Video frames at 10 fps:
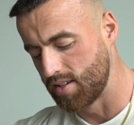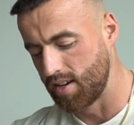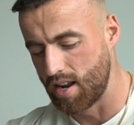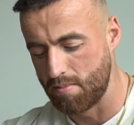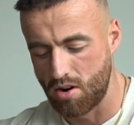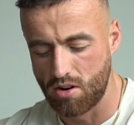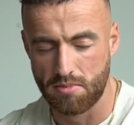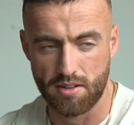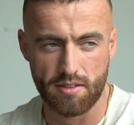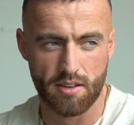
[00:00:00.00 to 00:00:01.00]
in that
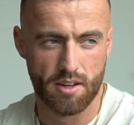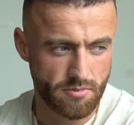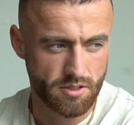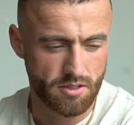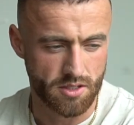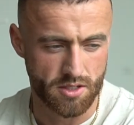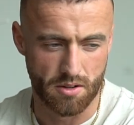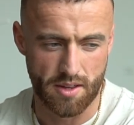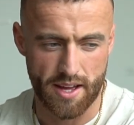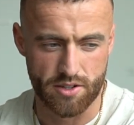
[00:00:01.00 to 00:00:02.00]
moment.
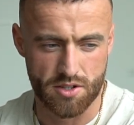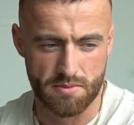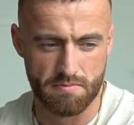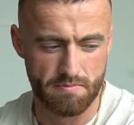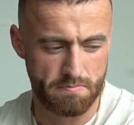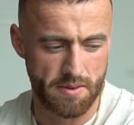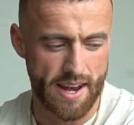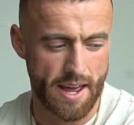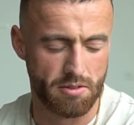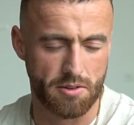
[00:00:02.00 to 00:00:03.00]
So yeah, just being
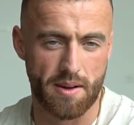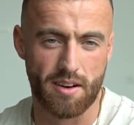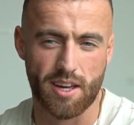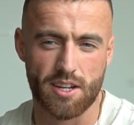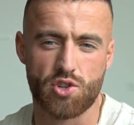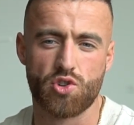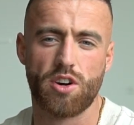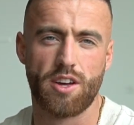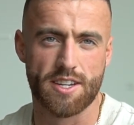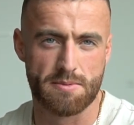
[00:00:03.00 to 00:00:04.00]
able to go out and like
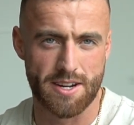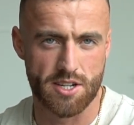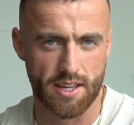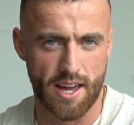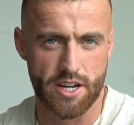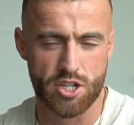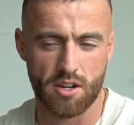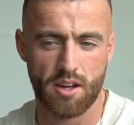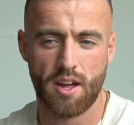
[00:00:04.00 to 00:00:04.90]
enjoy a special occasion